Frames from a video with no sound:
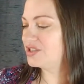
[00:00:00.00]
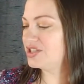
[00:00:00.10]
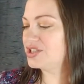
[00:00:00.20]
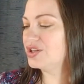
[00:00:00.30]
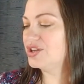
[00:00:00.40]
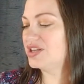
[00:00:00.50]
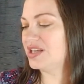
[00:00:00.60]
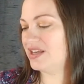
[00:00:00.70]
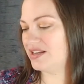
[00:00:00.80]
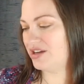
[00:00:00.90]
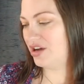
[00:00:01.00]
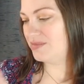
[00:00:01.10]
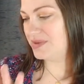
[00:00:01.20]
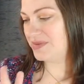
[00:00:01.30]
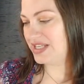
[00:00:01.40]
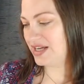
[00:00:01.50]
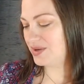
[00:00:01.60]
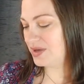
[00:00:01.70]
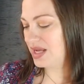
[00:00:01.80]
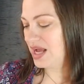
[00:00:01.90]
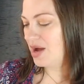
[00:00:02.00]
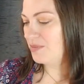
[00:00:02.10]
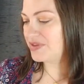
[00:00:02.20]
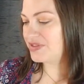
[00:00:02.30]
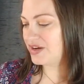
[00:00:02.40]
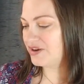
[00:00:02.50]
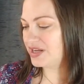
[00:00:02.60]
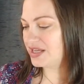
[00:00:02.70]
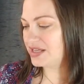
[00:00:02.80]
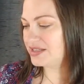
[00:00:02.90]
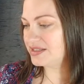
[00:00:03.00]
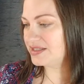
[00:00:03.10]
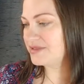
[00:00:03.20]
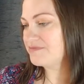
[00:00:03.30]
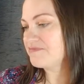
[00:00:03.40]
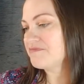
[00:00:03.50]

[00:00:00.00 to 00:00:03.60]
Just looking at it calms me down. But there is...